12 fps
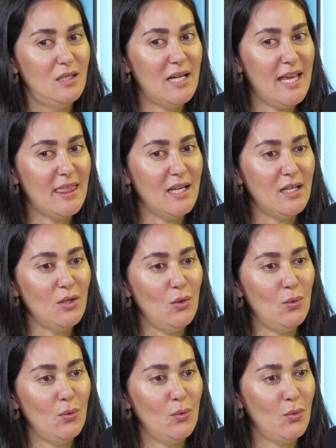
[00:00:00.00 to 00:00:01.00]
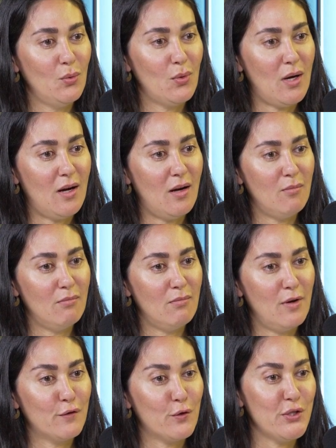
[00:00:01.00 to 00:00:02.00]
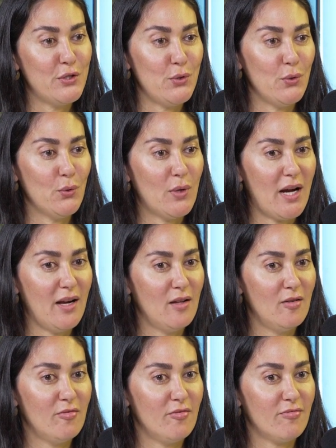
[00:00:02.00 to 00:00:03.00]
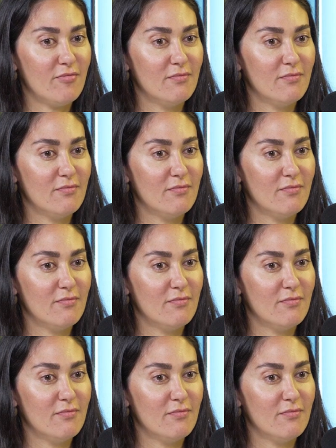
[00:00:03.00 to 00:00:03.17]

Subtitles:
I think you, of course, you kind of